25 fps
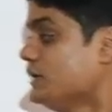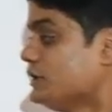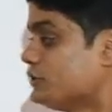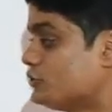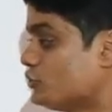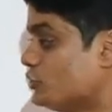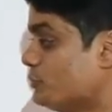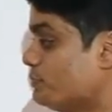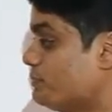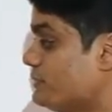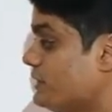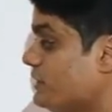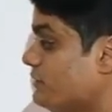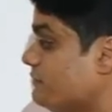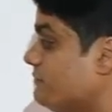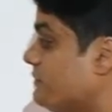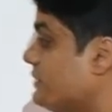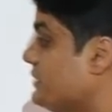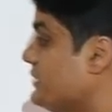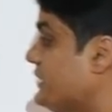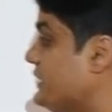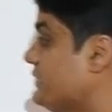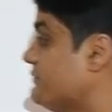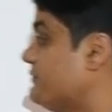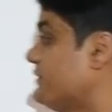So P of
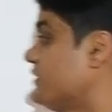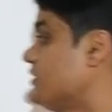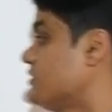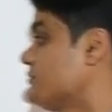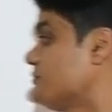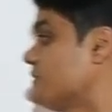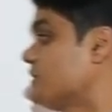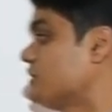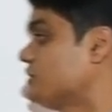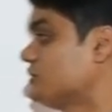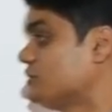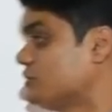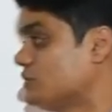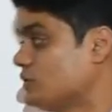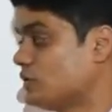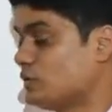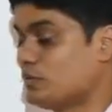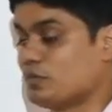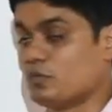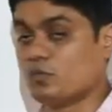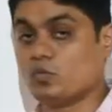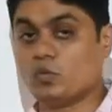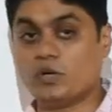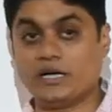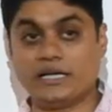1 hek manot
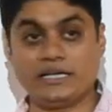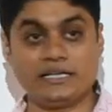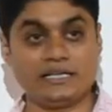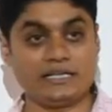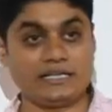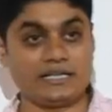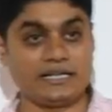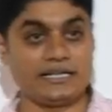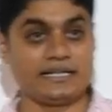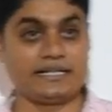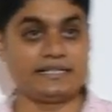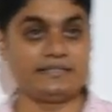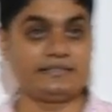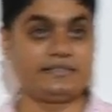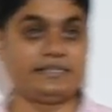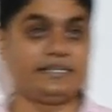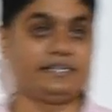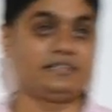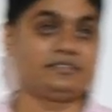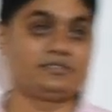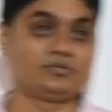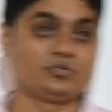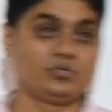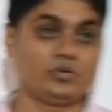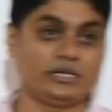madado, one card is
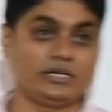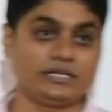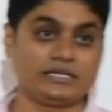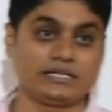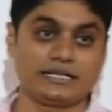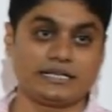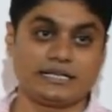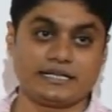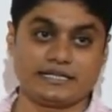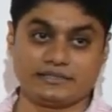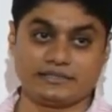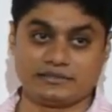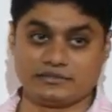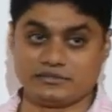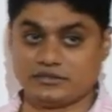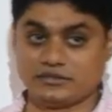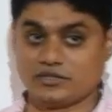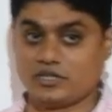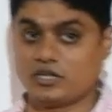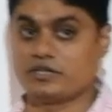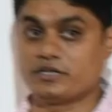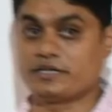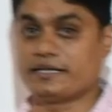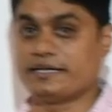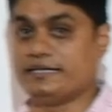ace, one card is
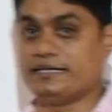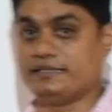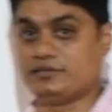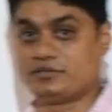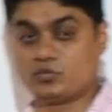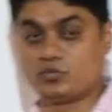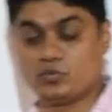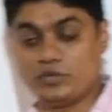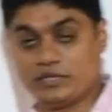not ace.